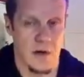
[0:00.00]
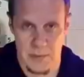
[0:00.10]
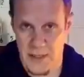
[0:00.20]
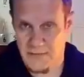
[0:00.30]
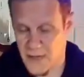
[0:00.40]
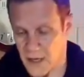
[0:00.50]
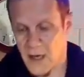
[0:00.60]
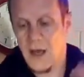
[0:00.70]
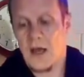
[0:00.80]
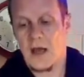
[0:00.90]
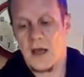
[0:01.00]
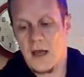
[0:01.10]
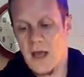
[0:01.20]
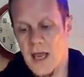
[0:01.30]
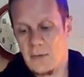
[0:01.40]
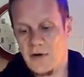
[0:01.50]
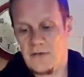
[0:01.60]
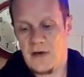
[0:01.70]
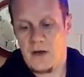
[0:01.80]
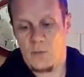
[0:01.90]
I believe that.
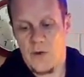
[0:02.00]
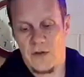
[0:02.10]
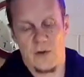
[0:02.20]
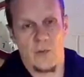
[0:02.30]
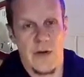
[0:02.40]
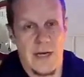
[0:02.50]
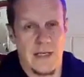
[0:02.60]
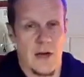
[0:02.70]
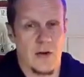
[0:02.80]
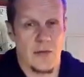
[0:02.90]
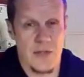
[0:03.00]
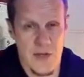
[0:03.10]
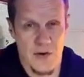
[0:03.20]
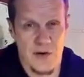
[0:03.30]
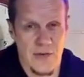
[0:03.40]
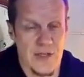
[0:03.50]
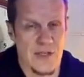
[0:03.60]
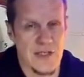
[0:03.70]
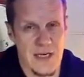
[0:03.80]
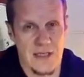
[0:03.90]
However, whether we need to go to this kind of
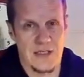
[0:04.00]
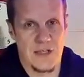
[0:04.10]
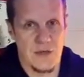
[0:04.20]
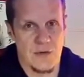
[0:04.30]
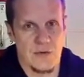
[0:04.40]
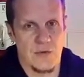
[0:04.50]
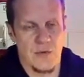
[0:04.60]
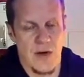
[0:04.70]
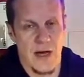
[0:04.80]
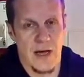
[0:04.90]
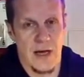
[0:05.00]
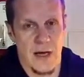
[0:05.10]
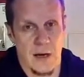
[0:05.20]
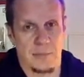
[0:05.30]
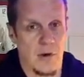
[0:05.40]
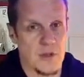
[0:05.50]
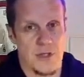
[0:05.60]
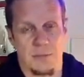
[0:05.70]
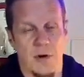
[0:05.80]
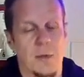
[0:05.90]
extent to approach
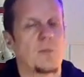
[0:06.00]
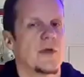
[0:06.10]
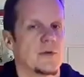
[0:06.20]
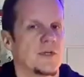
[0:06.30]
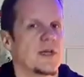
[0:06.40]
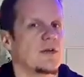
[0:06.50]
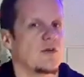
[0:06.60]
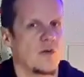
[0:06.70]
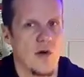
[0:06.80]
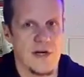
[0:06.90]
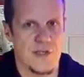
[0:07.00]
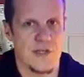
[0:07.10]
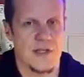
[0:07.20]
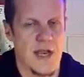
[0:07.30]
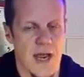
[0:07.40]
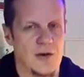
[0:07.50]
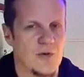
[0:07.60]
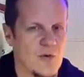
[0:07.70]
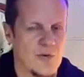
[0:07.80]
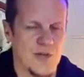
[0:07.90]
the problem, whether it's at the crisis that Al
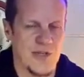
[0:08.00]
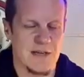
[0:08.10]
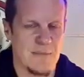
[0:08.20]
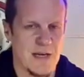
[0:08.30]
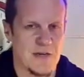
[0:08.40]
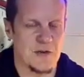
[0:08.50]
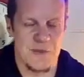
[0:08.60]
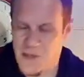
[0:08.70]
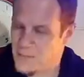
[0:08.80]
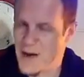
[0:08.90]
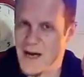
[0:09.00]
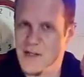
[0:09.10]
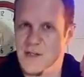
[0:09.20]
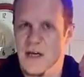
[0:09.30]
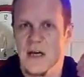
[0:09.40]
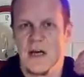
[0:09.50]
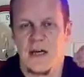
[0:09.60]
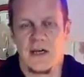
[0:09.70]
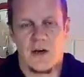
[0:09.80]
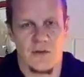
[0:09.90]
Gore has said many times in the past,
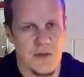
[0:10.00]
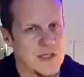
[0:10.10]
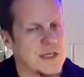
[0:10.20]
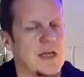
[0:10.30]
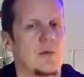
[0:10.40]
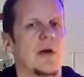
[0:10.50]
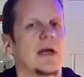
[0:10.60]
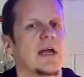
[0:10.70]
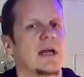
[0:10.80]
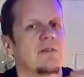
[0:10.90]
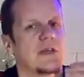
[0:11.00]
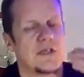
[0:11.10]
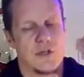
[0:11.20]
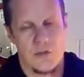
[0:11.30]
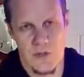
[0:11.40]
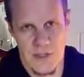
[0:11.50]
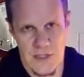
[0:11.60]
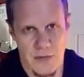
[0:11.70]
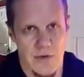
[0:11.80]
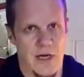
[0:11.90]
this year we're going to have this issue, this
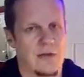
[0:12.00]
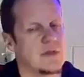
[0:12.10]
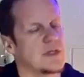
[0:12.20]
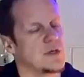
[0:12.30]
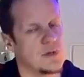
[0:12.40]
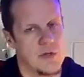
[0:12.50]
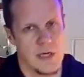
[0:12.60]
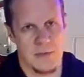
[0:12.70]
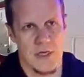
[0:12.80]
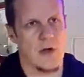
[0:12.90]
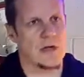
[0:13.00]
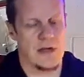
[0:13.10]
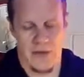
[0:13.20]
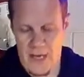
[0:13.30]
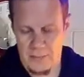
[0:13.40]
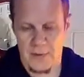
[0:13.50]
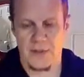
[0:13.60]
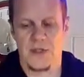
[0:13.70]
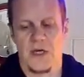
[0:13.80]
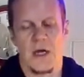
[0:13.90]
year we're going to have this issue, it keeps going, never
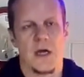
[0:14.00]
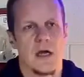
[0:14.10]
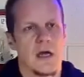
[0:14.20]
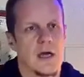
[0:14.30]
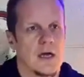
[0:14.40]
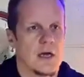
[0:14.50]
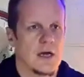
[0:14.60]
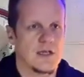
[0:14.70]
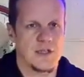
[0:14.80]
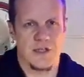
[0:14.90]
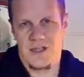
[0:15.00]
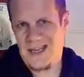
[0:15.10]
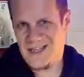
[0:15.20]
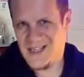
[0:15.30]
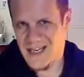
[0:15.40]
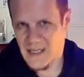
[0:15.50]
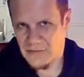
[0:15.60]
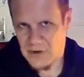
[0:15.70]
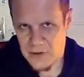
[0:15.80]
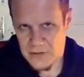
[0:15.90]
happens. It's just the extent
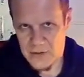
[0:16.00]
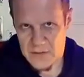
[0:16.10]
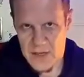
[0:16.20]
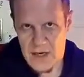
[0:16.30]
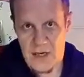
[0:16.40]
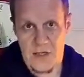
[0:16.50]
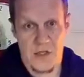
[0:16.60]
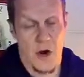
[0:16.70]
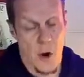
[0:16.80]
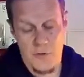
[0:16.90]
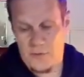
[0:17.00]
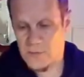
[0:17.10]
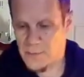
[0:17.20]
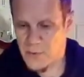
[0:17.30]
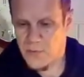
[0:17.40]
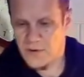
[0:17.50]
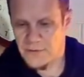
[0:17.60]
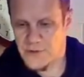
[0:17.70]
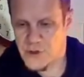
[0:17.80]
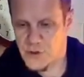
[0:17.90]
of it, I think, that is over-reported
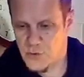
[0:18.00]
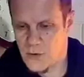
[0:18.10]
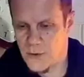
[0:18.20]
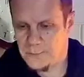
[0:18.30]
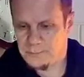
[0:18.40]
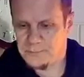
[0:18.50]
for sure.